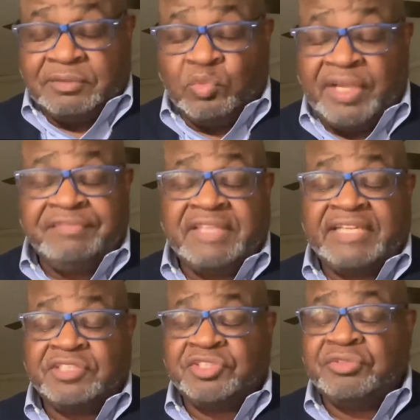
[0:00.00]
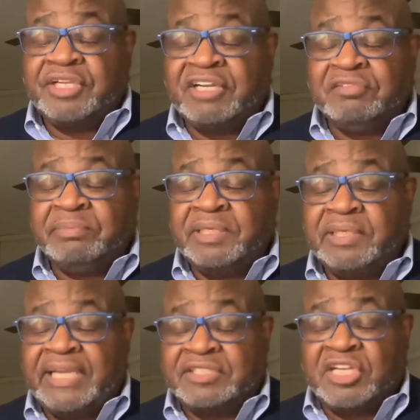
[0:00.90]
with that student government
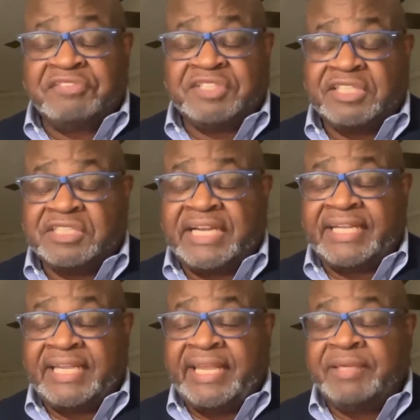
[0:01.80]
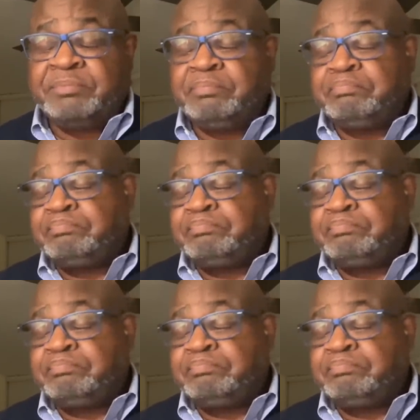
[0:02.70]
as often as I can.